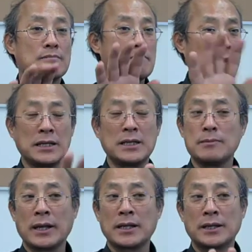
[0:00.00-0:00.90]

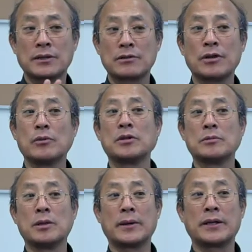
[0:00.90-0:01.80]
many may not agree
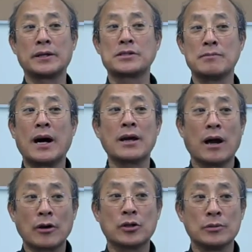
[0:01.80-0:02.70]
with me, but it's my
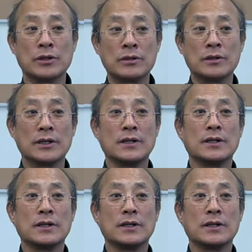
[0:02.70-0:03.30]
argument